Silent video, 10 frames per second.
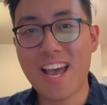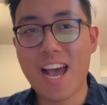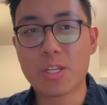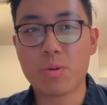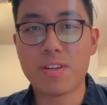
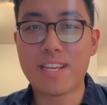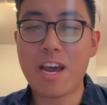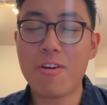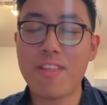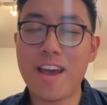as well as
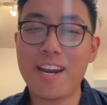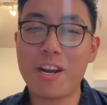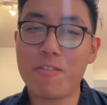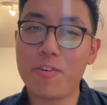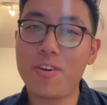how that
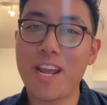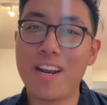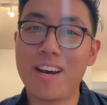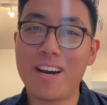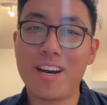interview
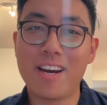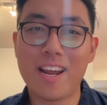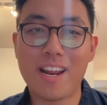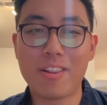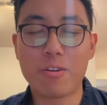data
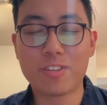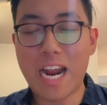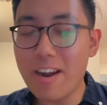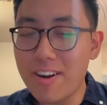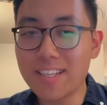and those
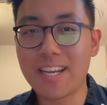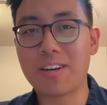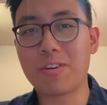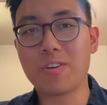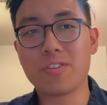hiring
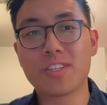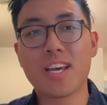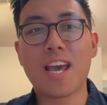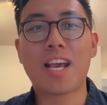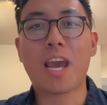signals
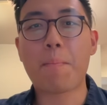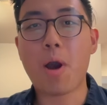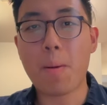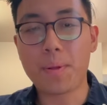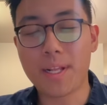get
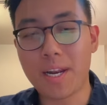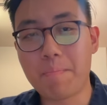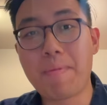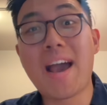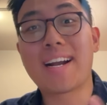
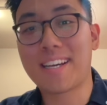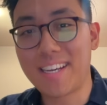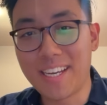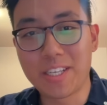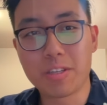populated back
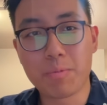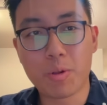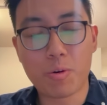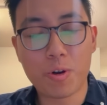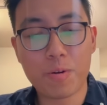into
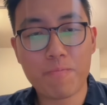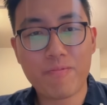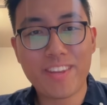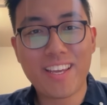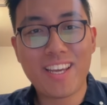Bullhorn.
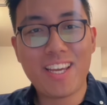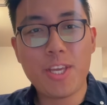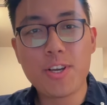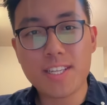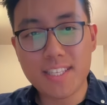
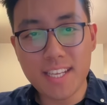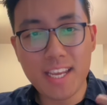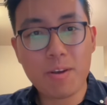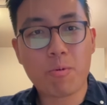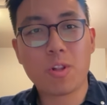You can
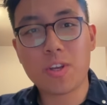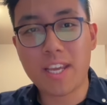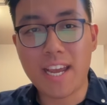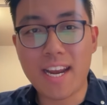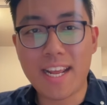see we're
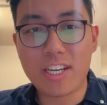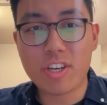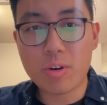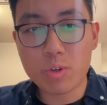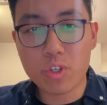looking at a
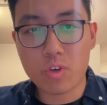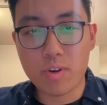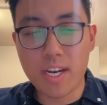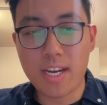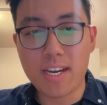general
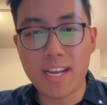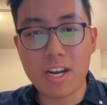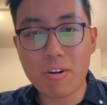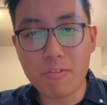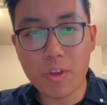screen
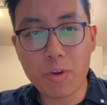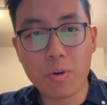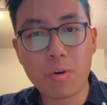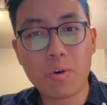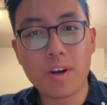
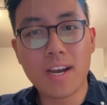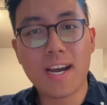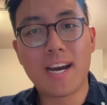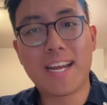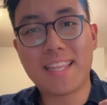interview
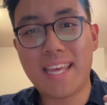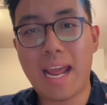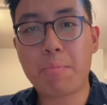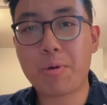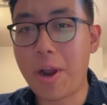in the
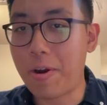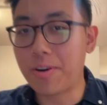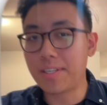A